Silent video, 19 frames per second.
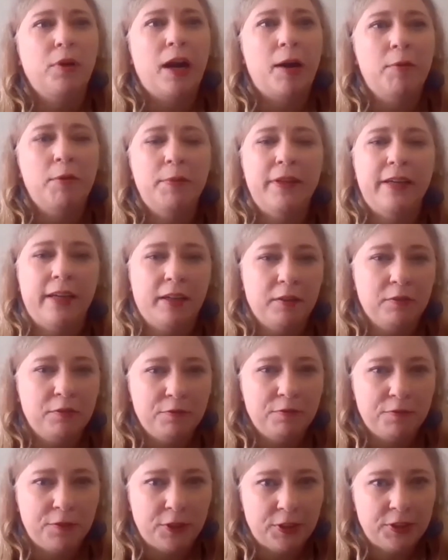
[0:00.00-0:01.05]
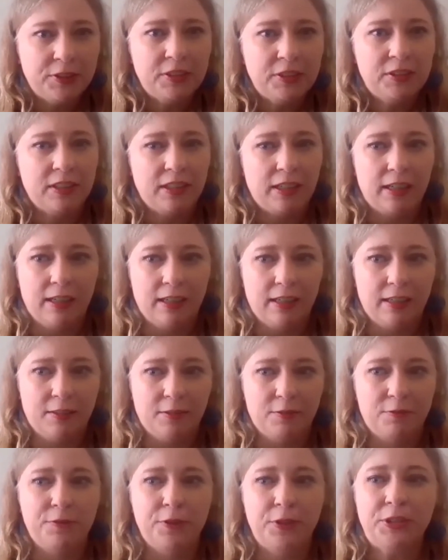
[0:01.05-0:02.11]
probably in a first
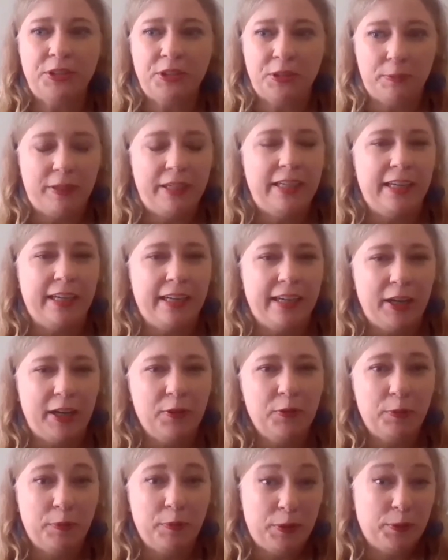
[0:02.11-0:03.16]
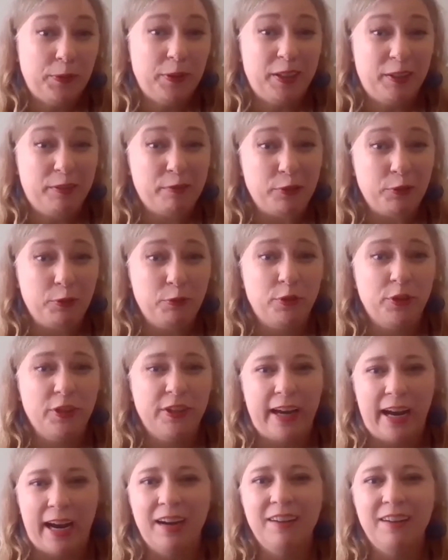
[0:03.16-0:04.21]
meeting, it would be really fruitful
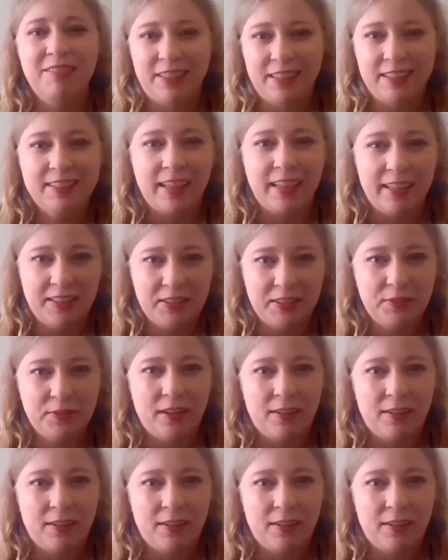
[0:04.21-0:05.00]
to have these kinds of